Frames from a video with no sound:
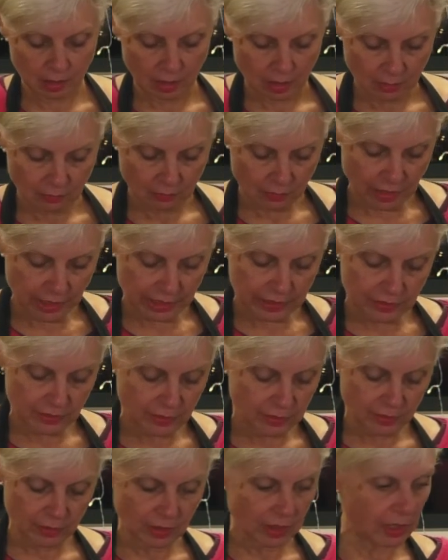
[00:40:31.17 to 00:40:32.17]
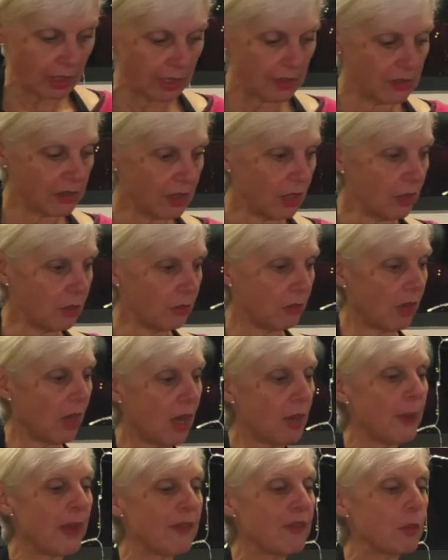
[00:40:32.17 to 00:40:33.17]
Right, And so I
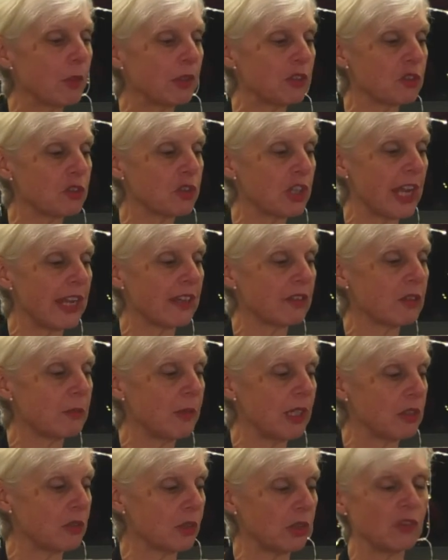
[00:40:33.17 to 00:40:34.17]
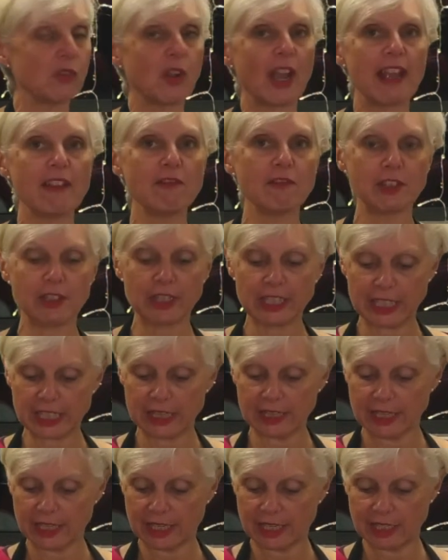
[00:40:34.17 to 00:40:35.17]
hope everyone's checked to make sure you've got everything
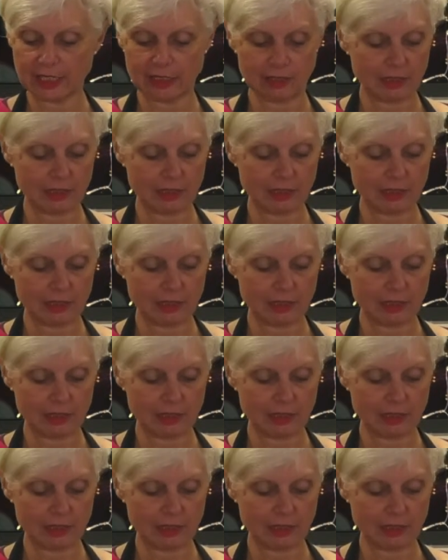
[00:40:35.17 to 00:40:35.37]
in there.